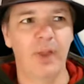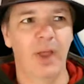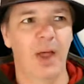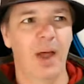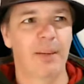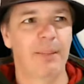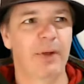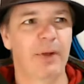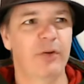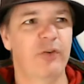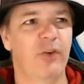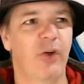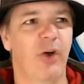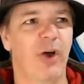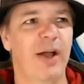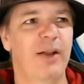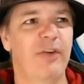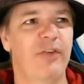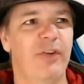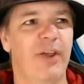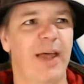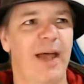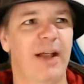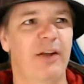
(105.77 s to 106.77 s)
tight
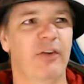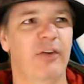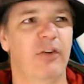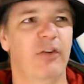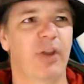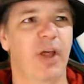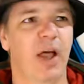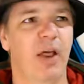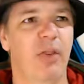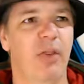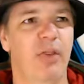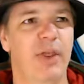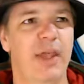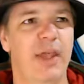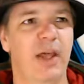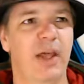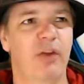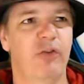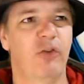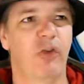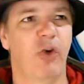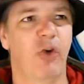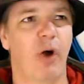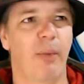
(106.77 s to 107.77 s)
at the
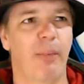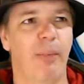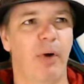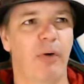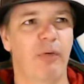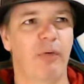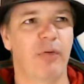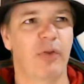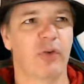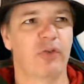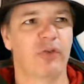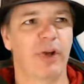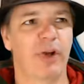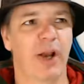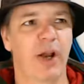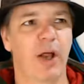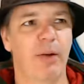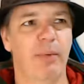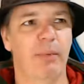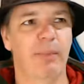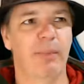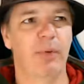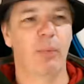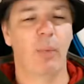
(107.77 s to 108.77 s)
top of the Australian Open
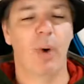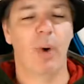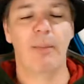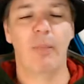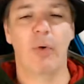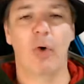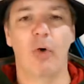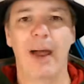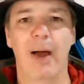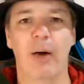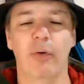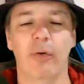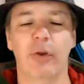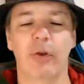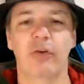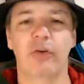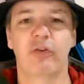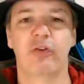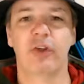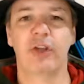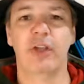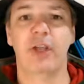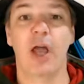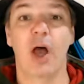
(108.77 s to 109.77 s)
with 1 more round
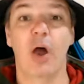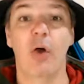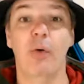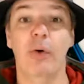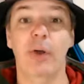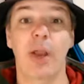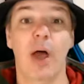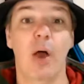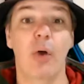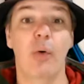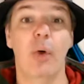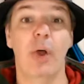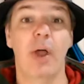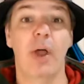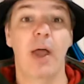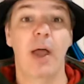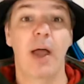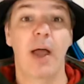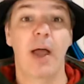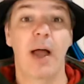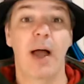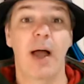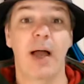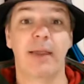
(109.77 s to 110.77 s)
to go. No
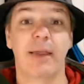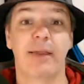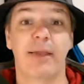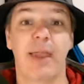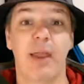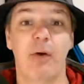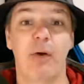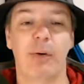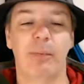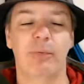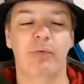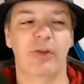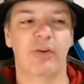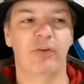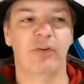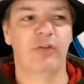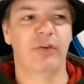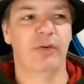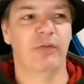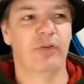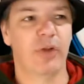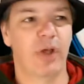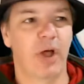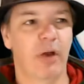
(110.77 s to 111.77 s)
key
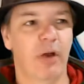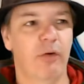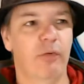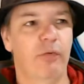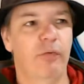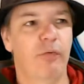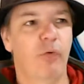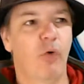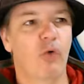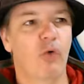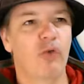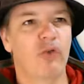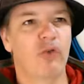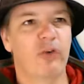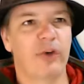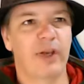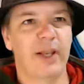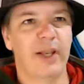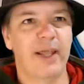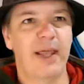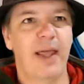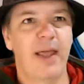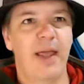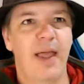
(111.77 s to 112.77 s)
representatives,
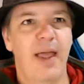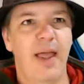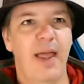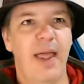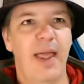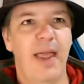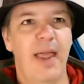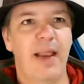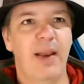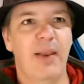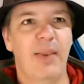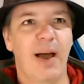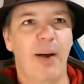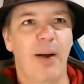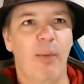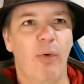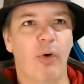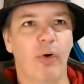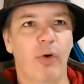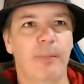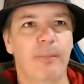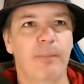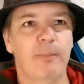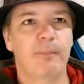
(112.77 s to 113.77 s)
unfortunately, in that
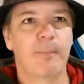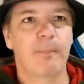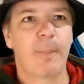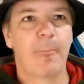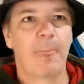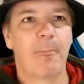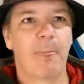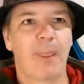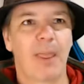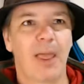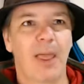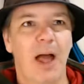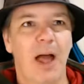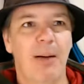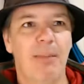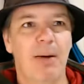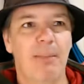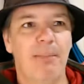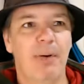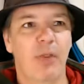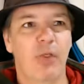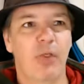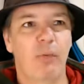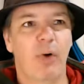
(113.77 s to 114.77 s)
one.
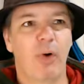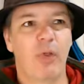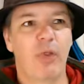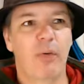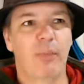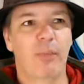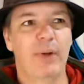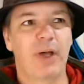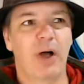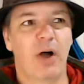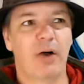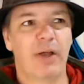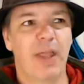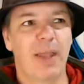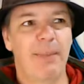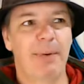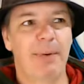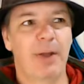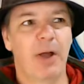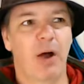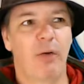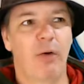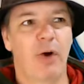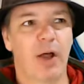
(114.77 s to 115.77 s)
But the one that we are keeping
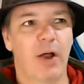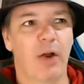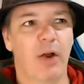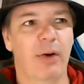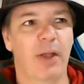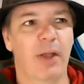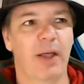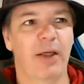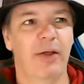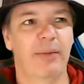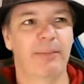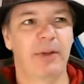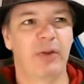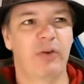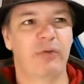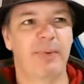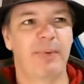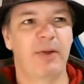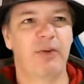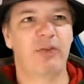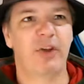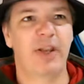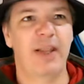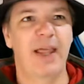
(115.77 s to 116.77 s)
our eye on,
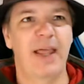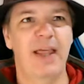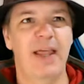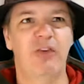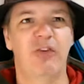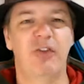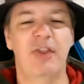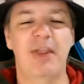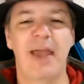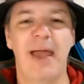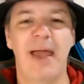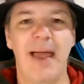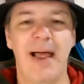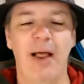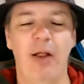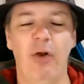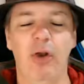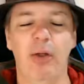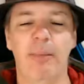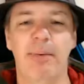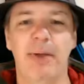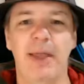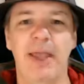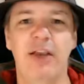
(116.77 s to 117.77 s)
especially, is the
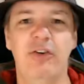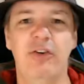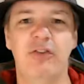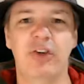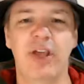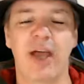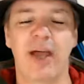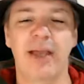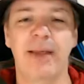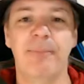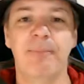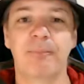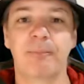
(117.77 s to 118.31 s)
LPGA